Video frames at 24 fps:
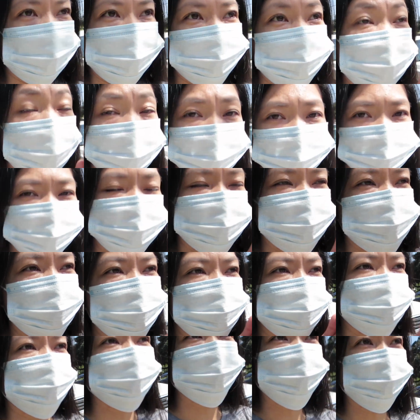I'm cutting it
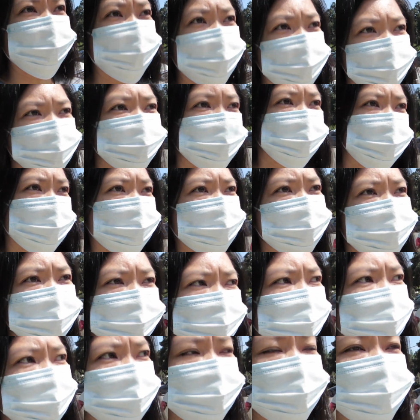so close.
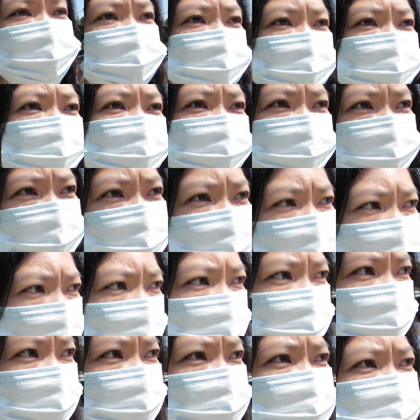The other
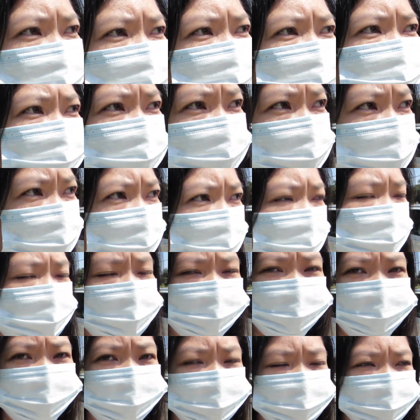time,
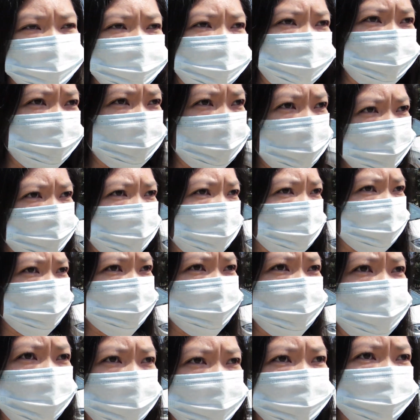the other day when I picked
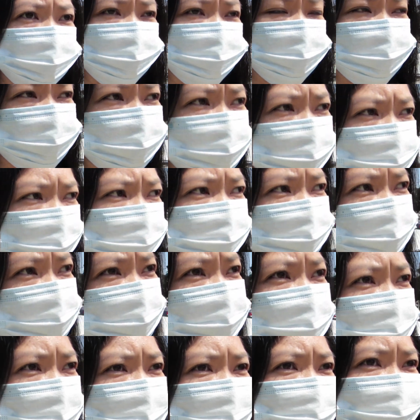them up,
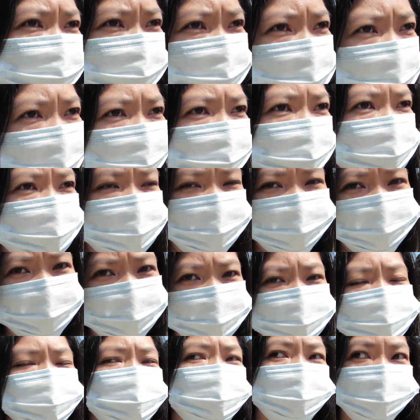Uriah was the
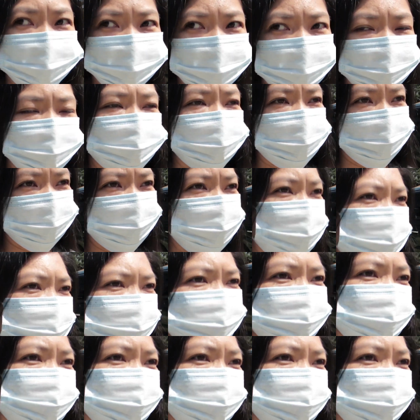last one to get picked up.